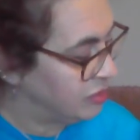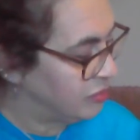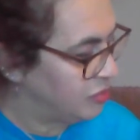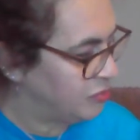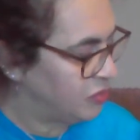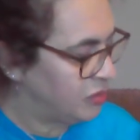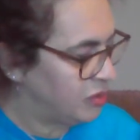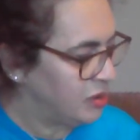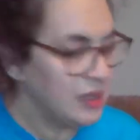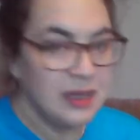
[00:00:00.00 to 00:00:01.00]
One more.
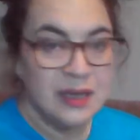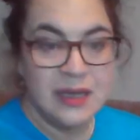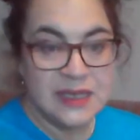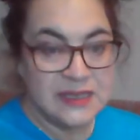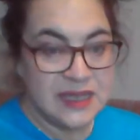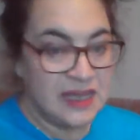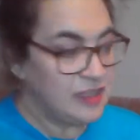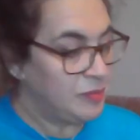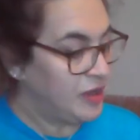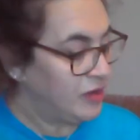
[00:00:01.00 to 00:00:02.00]

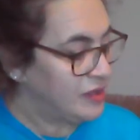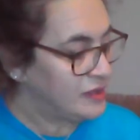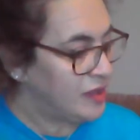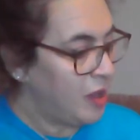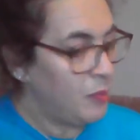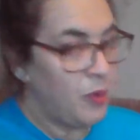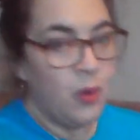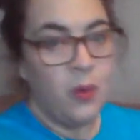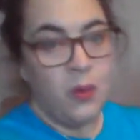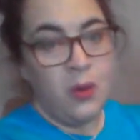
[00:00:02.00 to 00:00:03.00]
Teddy Bear is up.
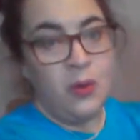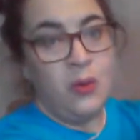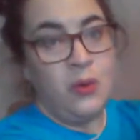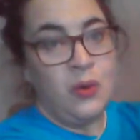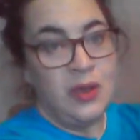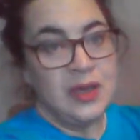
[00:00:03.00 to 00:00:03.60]
Ooh!